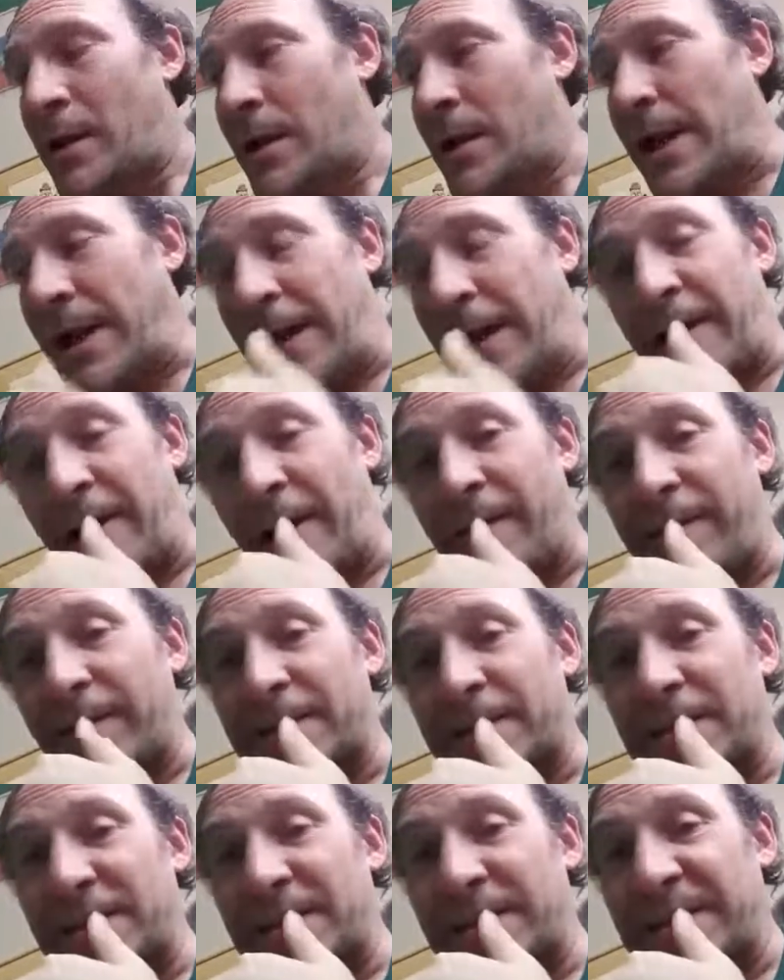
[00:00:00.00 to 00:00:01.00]
And
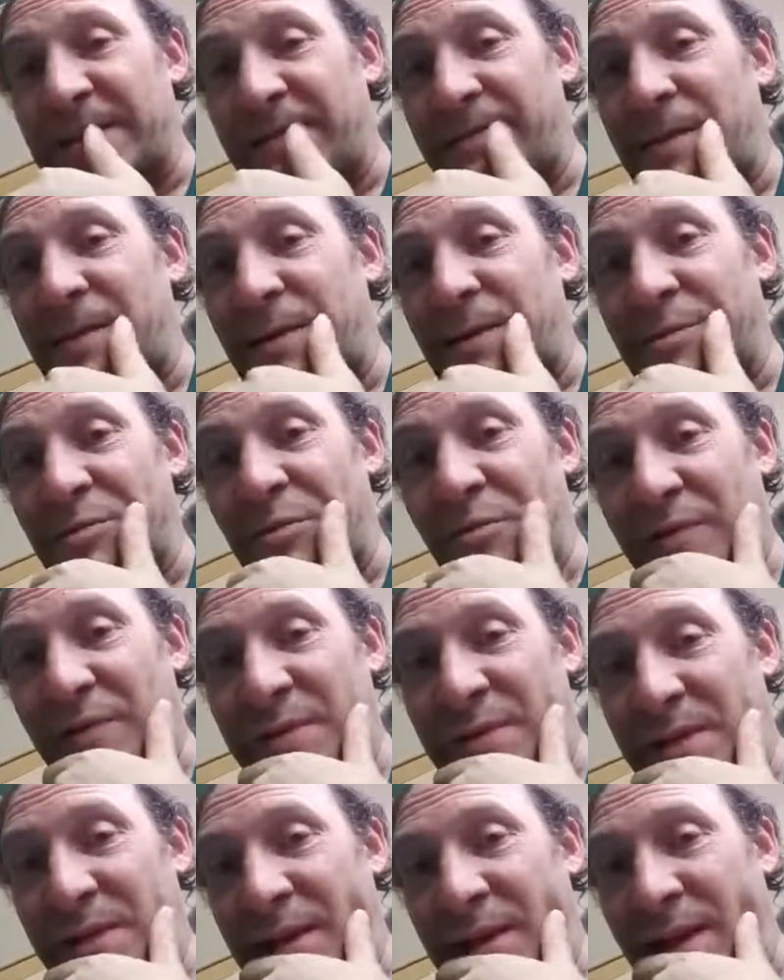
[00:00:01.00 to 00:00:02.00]
obviously, some of those
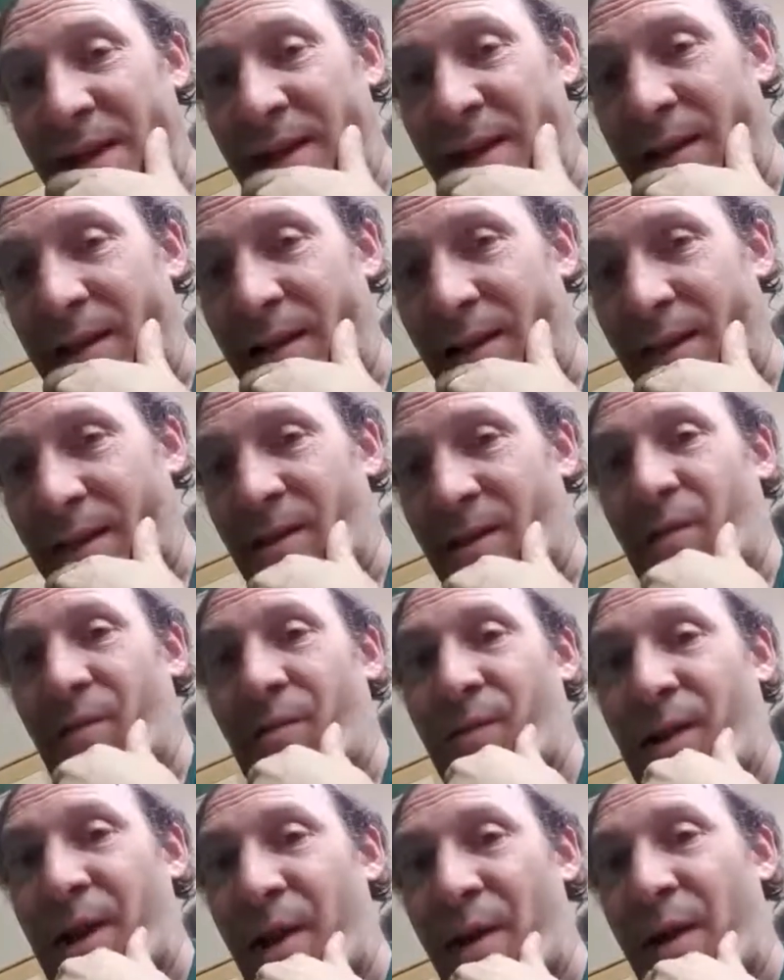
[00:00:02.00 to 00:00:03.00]
movies that they,
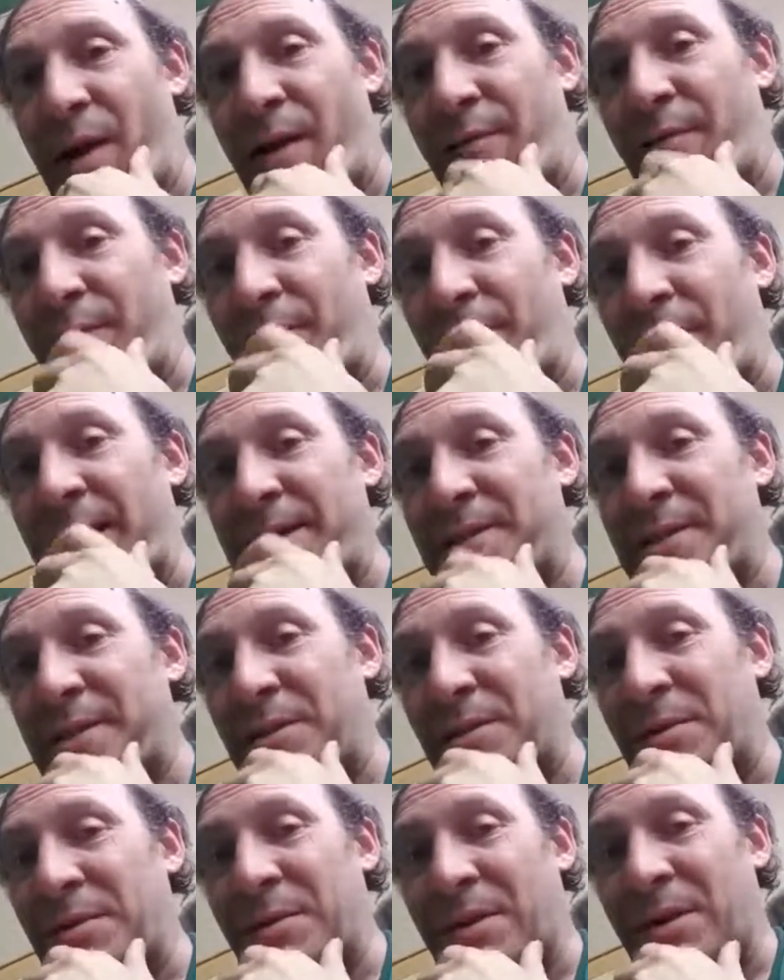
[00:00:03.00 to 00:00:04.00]
now have the rights
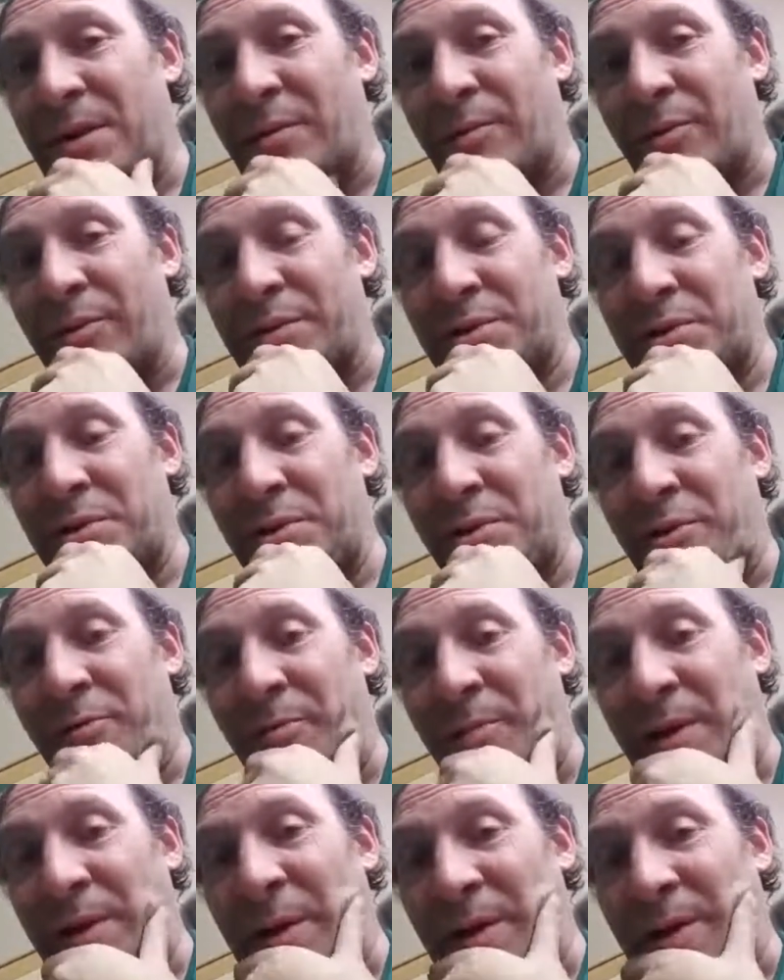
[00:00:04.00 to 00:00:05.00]
to, they're going to
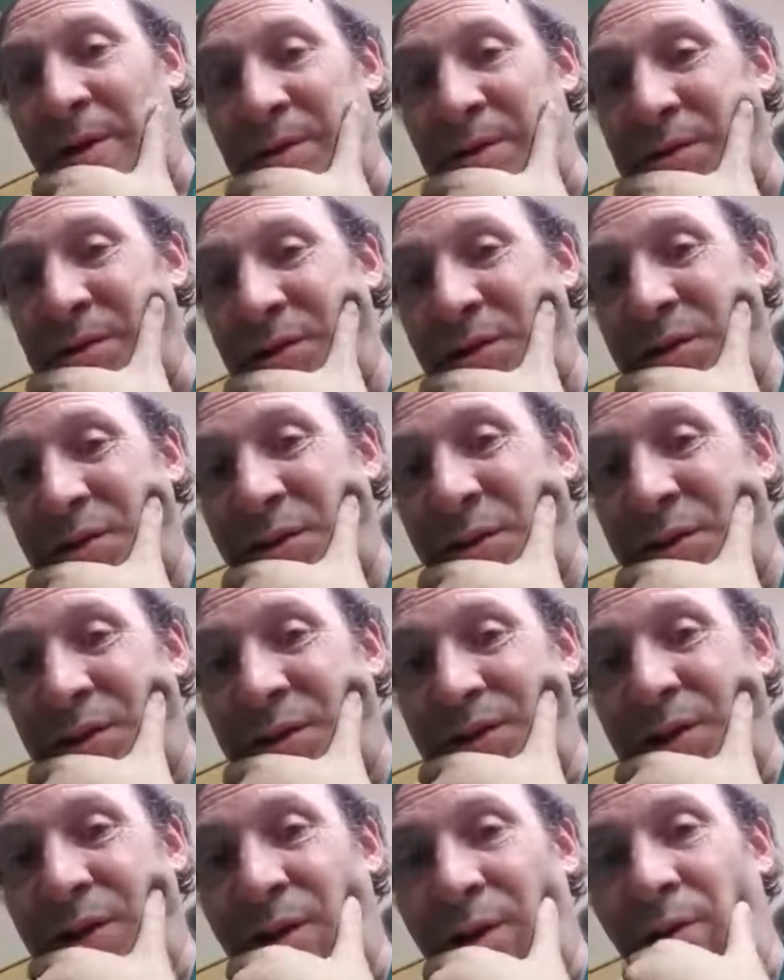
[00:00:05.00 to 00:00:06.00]
preserve because
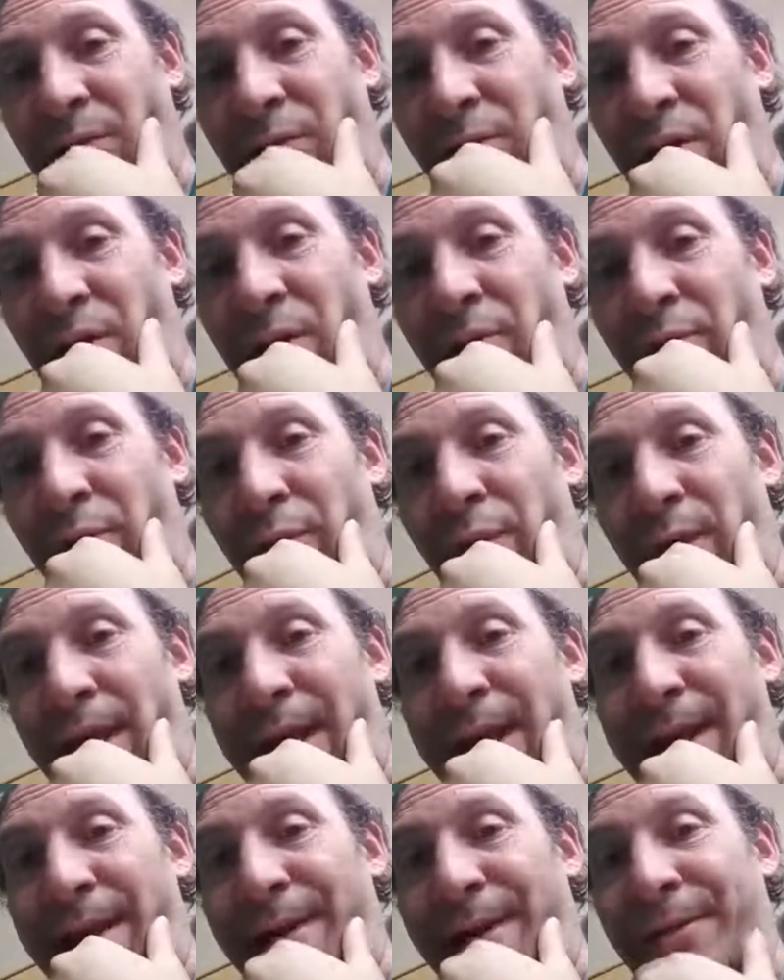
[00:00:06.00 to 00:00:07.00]
they'll have real
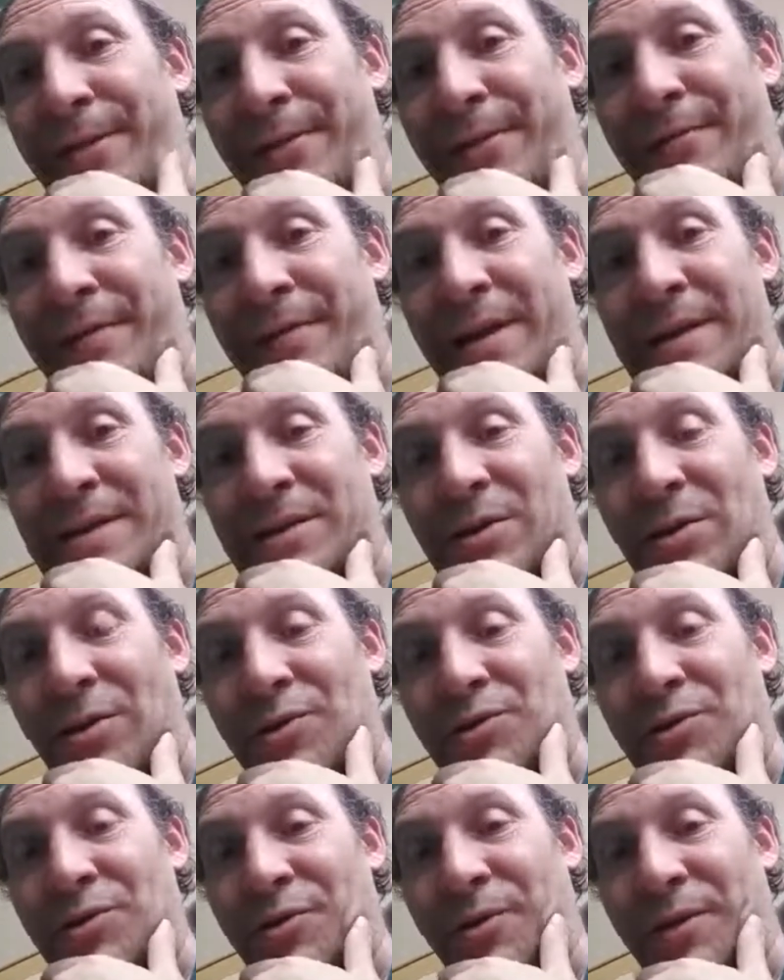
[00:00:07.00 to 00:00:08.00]
egg on their face
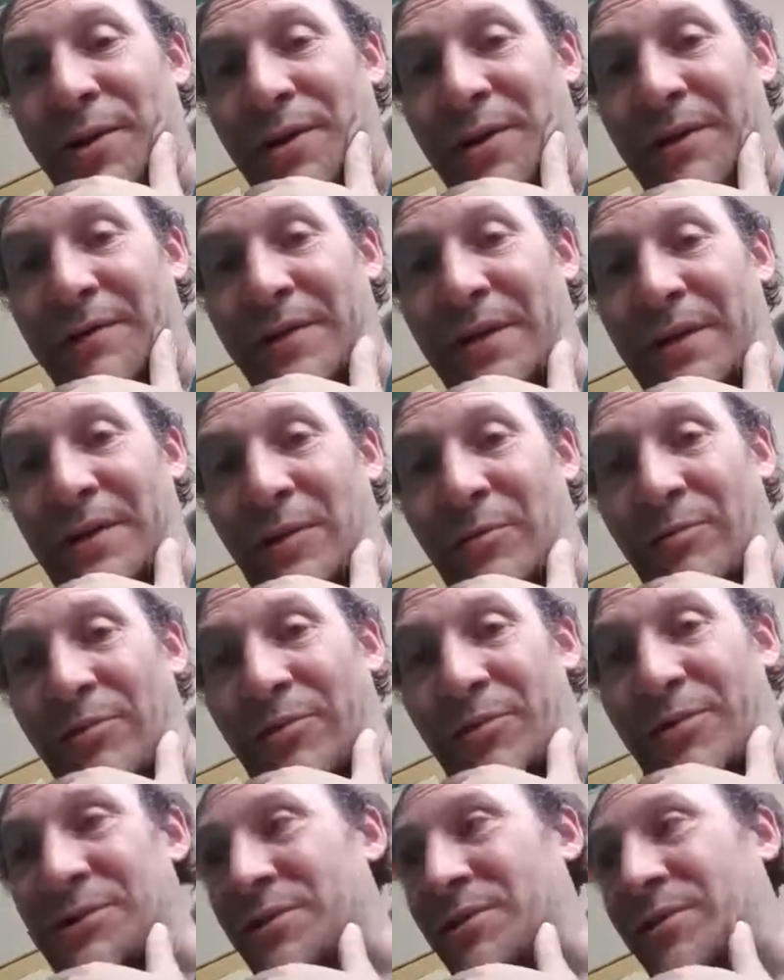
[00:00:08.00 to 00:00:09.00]
culturally if they don't
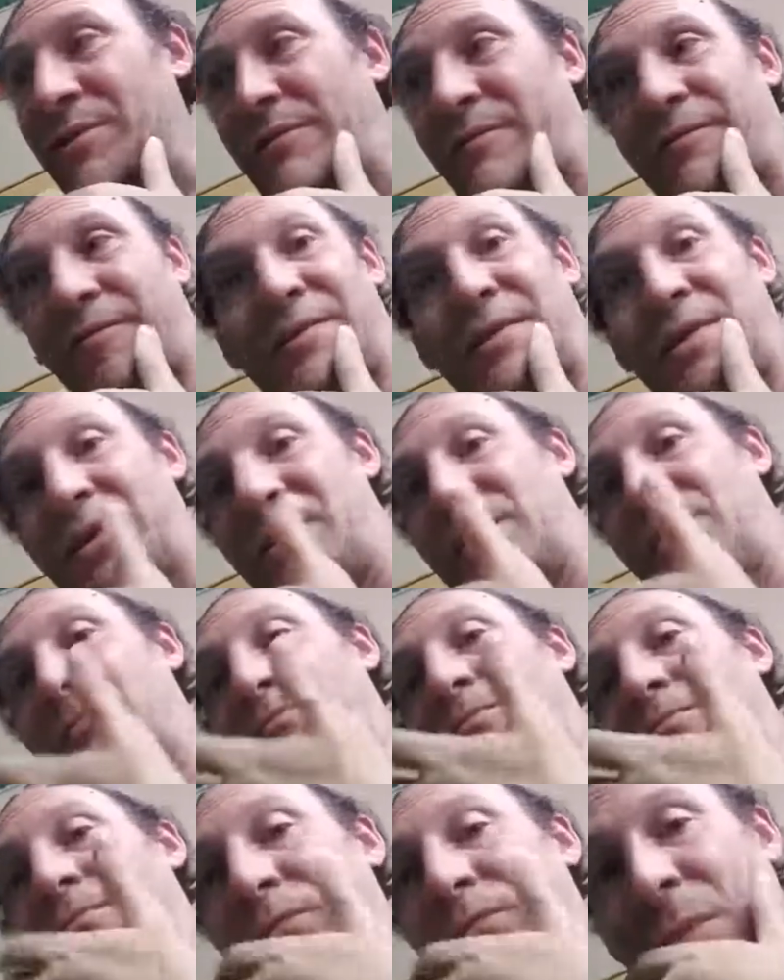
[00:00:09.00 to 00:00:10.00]
preserve,
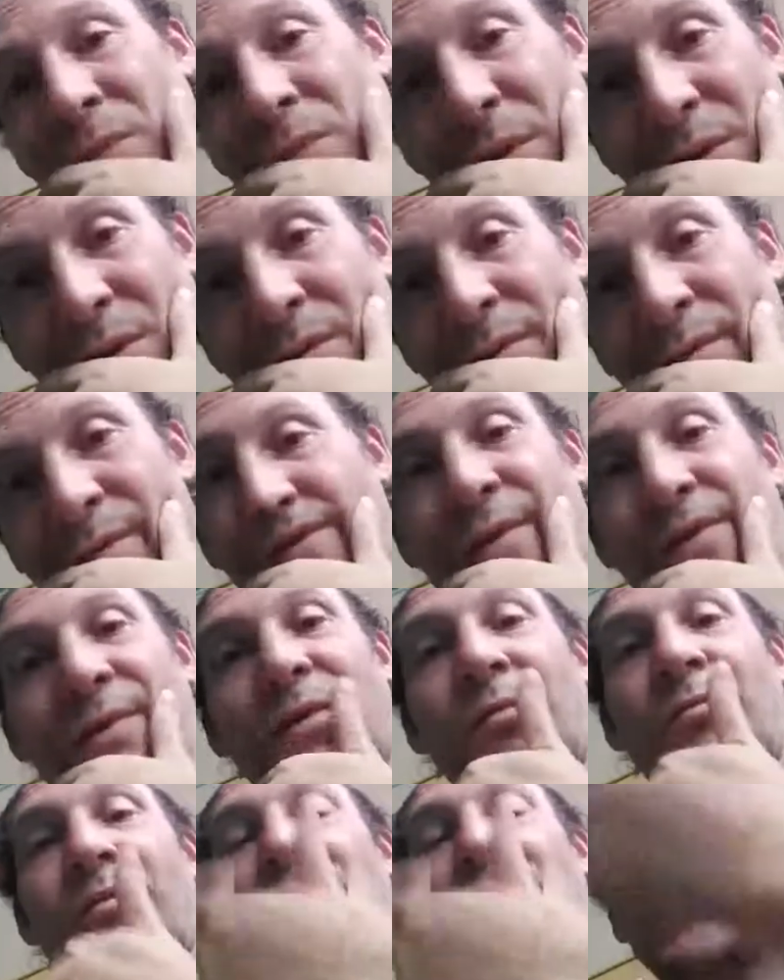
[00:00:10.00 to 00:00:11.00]
fill in
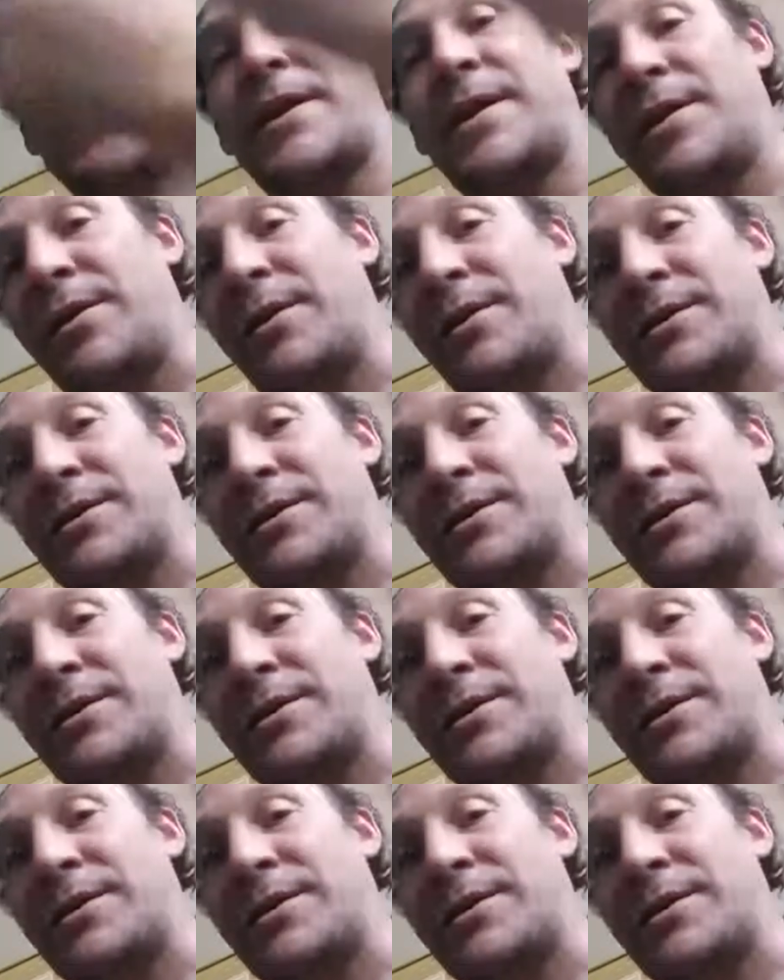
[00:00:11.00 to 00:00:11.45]
the blank here,